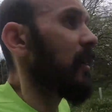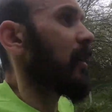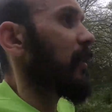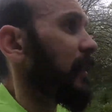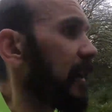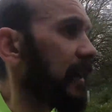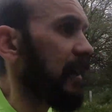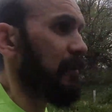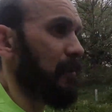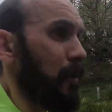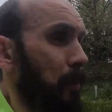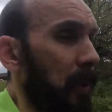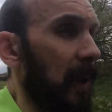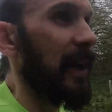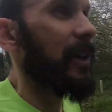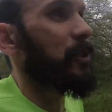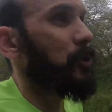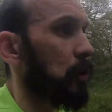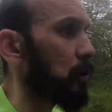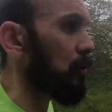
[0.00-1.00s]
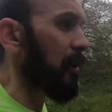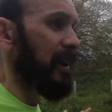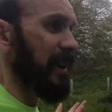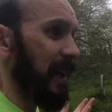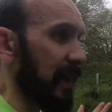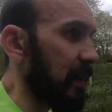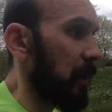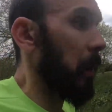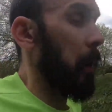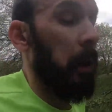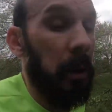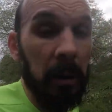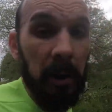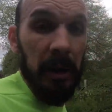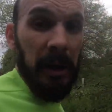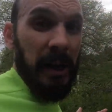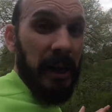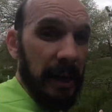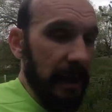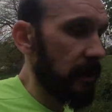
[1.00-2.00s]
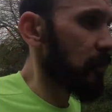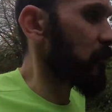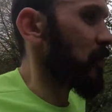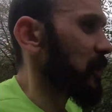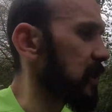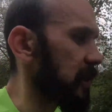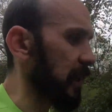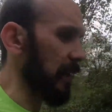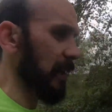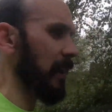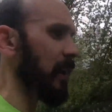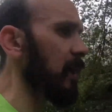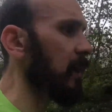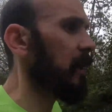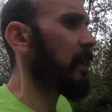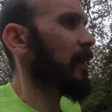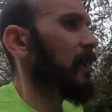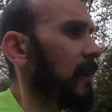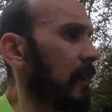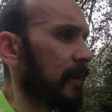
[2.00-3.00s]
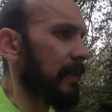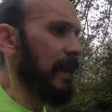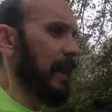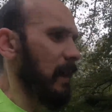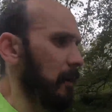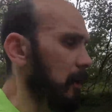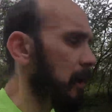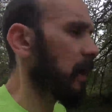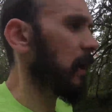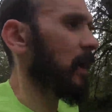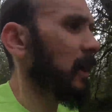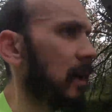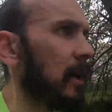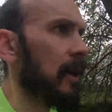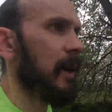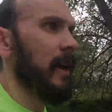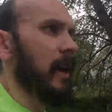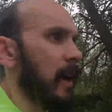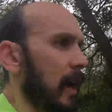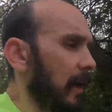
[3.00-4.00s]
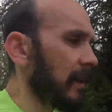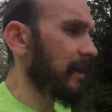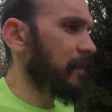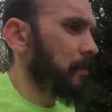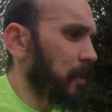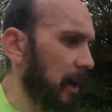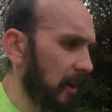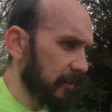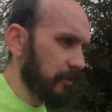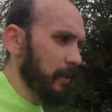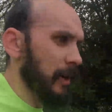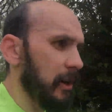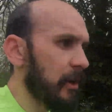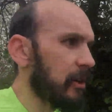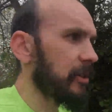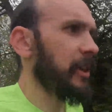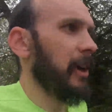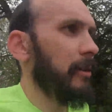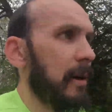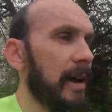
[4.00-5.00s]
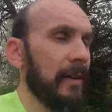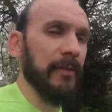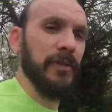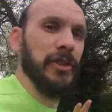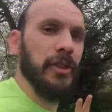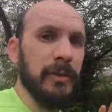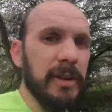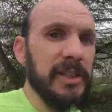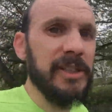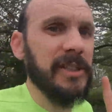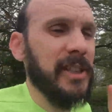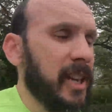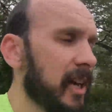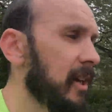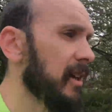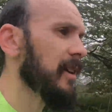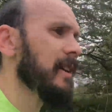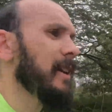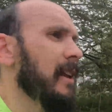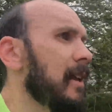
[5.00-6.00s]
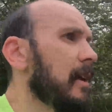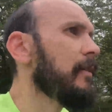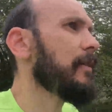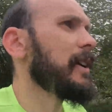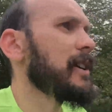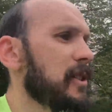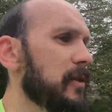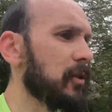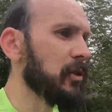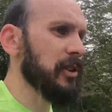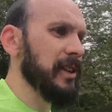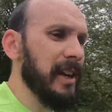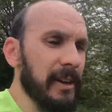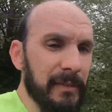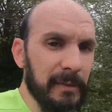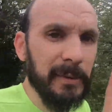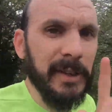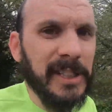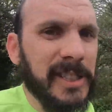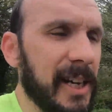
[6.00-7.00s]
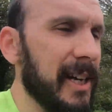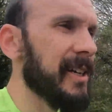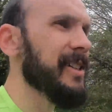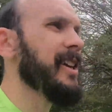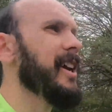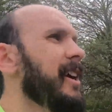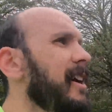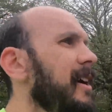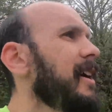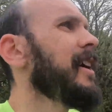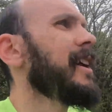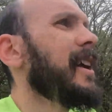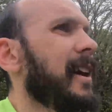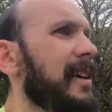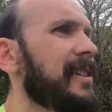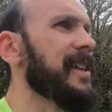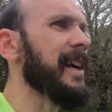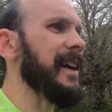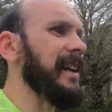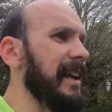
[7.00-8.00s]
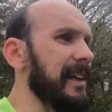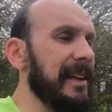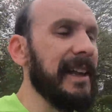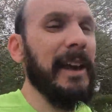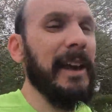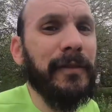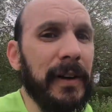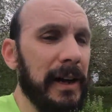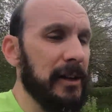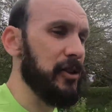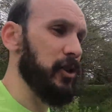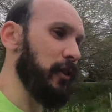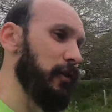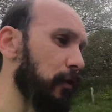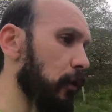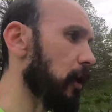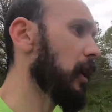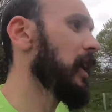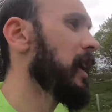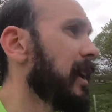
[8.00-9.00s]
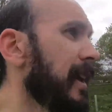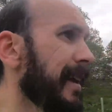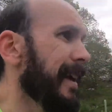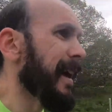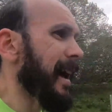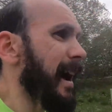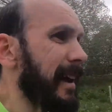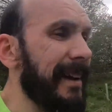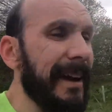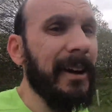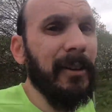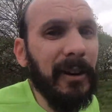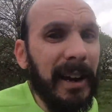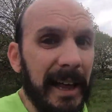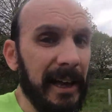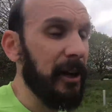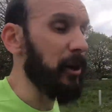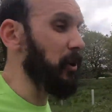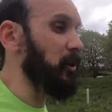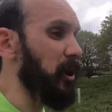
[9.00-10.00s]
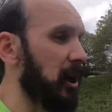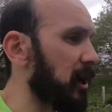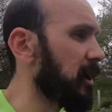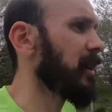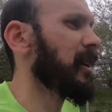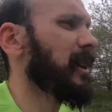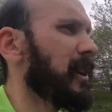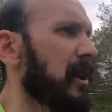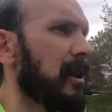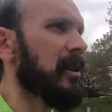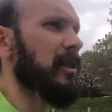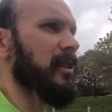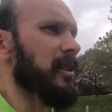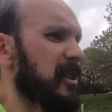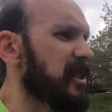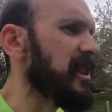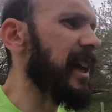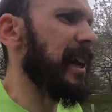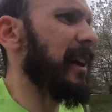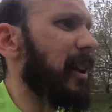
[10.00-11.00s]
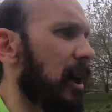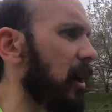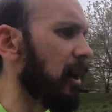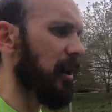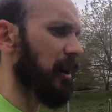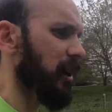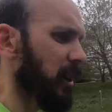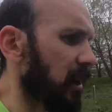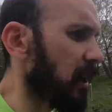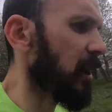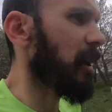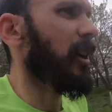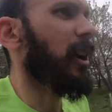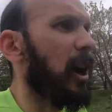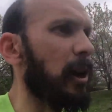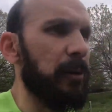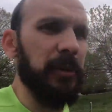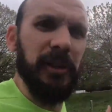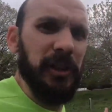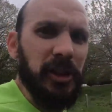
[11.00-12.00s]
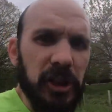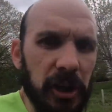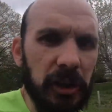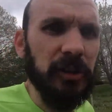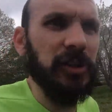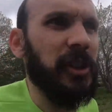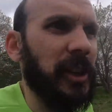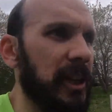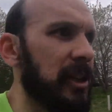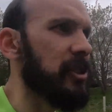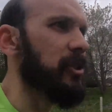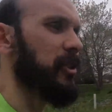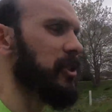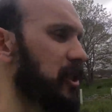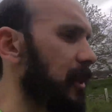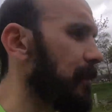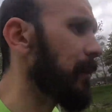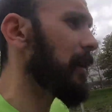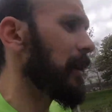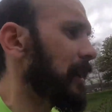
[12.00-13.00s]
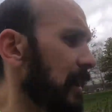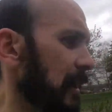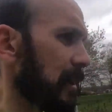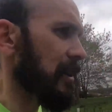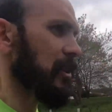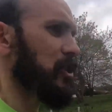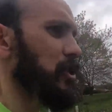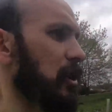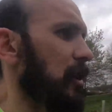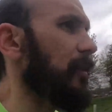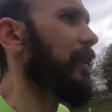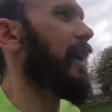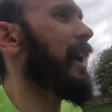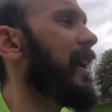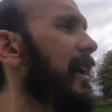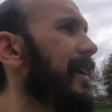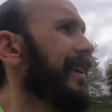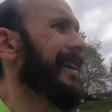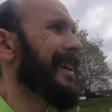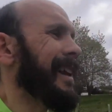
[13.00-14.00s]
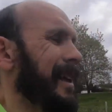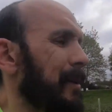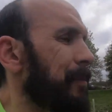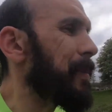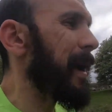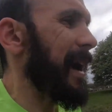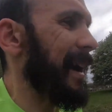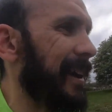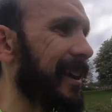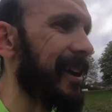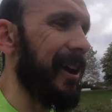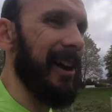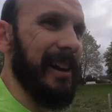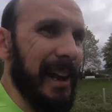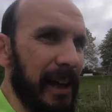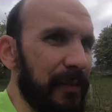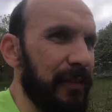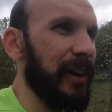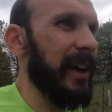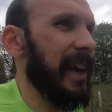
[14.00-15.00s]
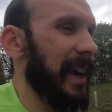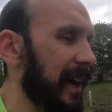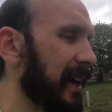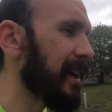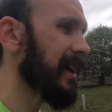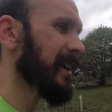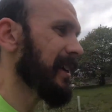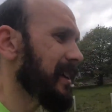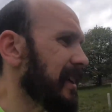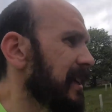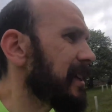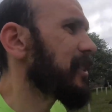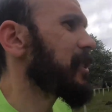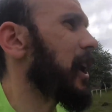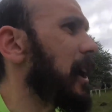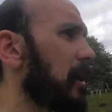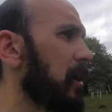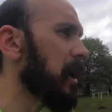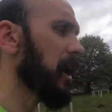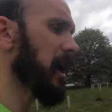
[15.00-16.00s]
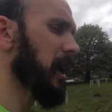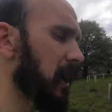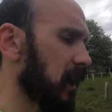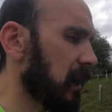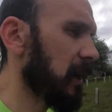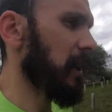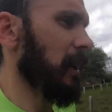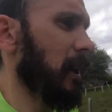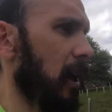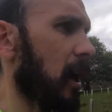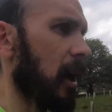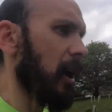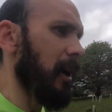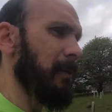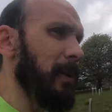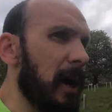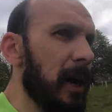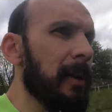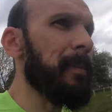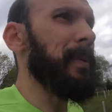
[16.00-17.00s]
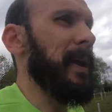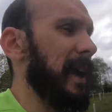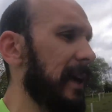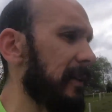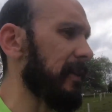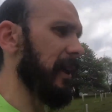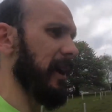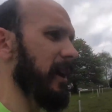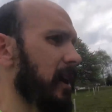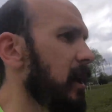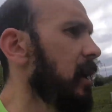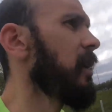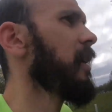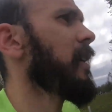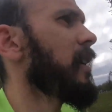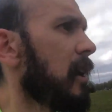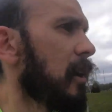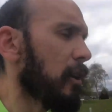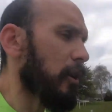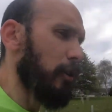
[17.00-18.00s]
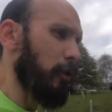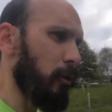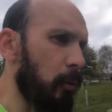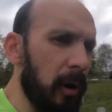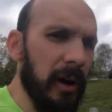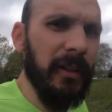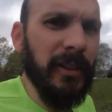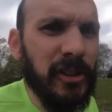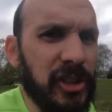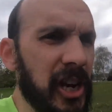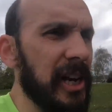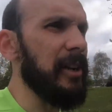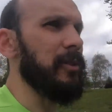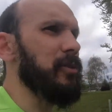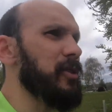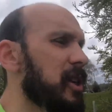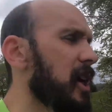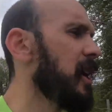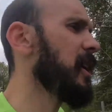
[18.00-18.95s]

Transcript: they can replace or credit. Interesting. Now, I didn't buy from Hoka Direct for two reasons. First of all, I didn't have it in my size, and secondly, I had a voucher for an outlet who sell Hoka shoes. You know, it's not some sort of a backyard effort here. So I'm hoping that through one of the channels